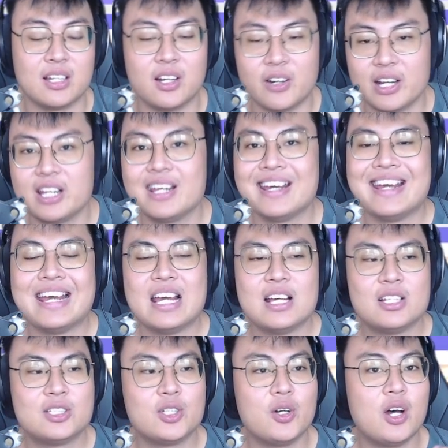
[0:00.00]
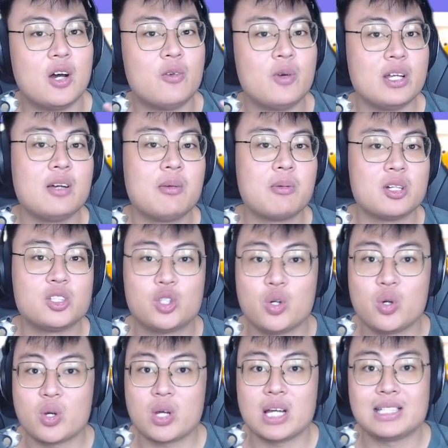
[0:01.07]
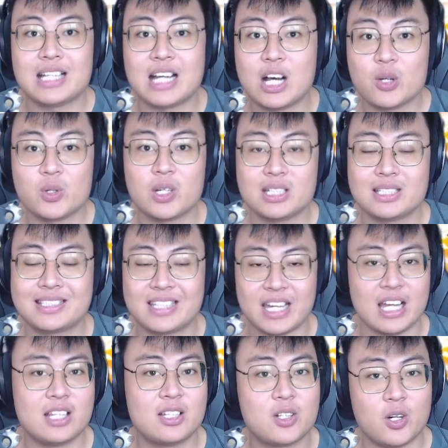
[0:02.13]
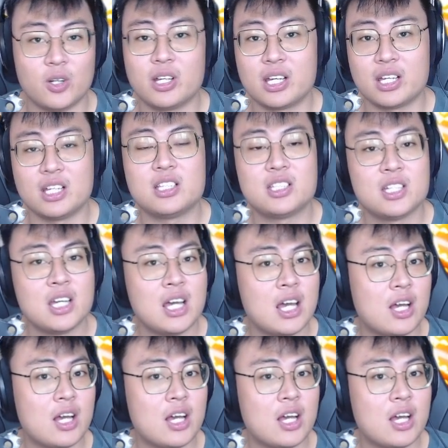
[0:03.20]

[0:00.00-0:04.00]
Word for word: All right, so right now I'm going to show you guys how you guys can connect